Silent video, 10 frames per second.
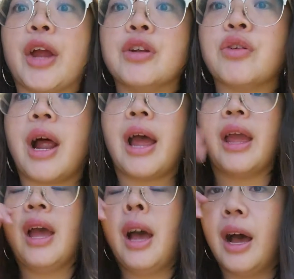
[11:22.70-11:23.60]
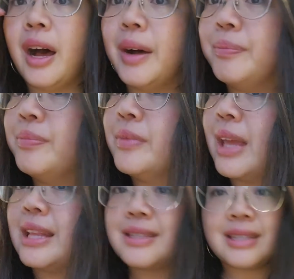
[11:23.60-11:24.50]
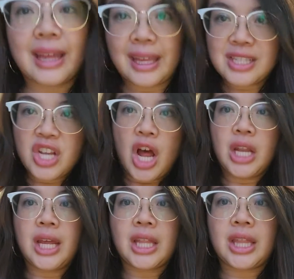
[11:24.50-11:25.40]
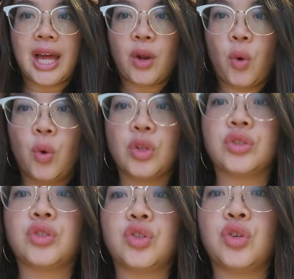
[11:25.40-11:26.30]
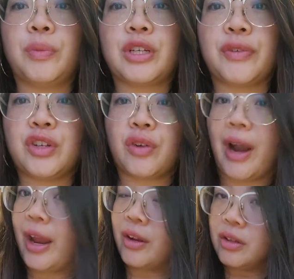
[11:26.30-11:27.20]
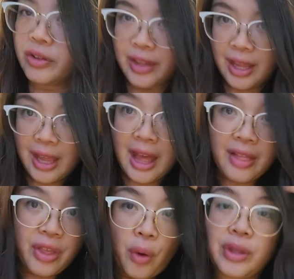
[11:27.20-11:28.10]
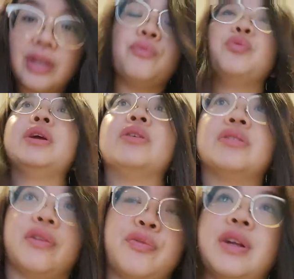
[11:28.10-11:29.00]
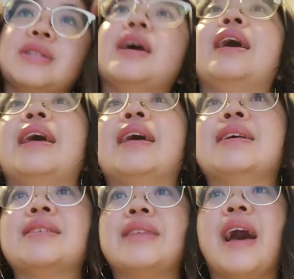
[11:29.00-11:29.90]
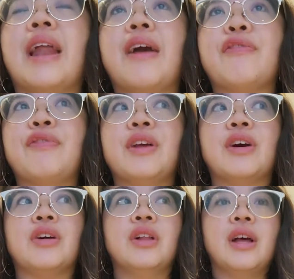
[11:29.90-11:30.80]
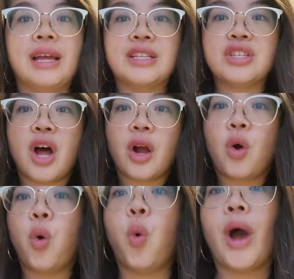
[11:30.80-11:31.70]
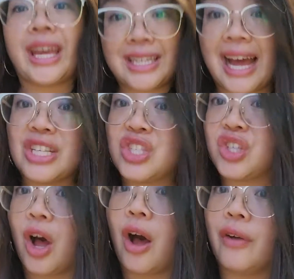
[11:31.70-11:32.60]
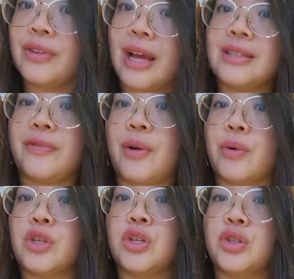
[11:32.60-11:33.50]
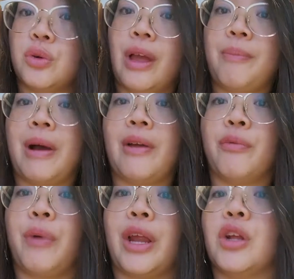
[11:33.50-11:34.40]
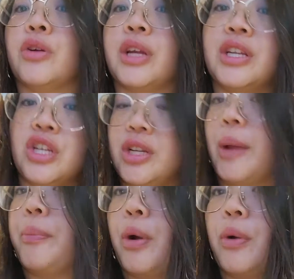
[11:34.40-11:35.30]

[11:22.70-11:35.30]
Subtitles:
hair dry. It's like, it's not like that whole too much of a triangle thing. The only real difference is that I feel it's not quite as soft as if I were to do my regular conditioning